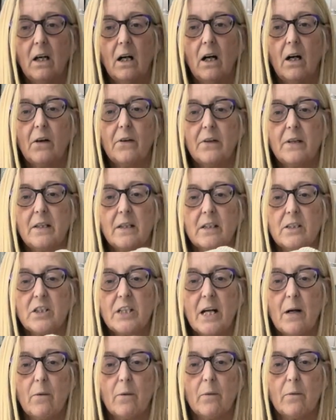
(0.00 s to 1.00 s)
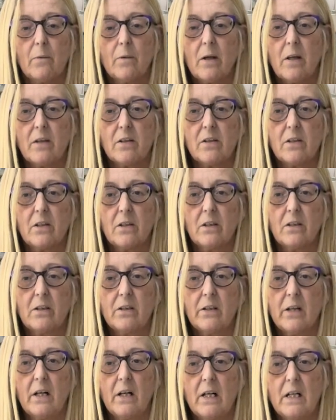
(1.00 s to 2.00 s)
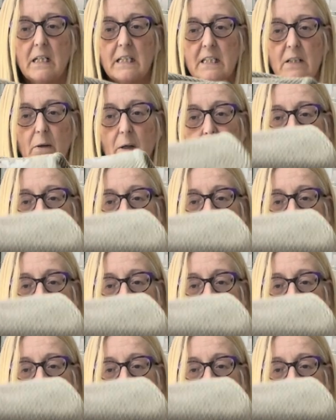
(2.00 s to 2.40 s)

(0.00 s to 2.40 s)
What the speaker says: or in the shower with, you know. So I